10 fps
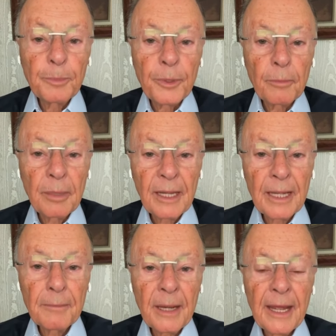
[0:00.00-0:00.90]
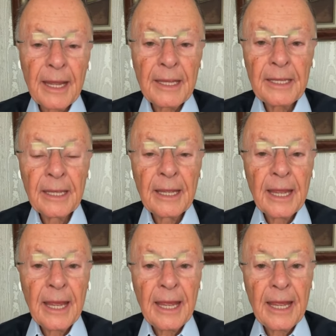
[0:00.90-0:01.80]
The problem is
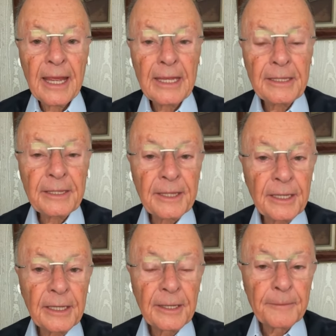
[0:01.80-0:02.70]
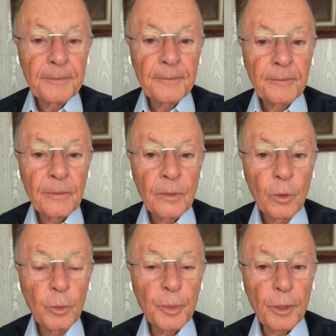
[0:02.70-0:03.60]
that
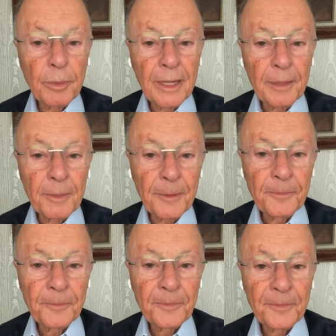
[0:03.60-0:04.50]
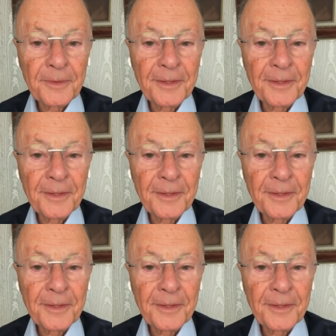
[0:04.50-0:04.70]
between the problem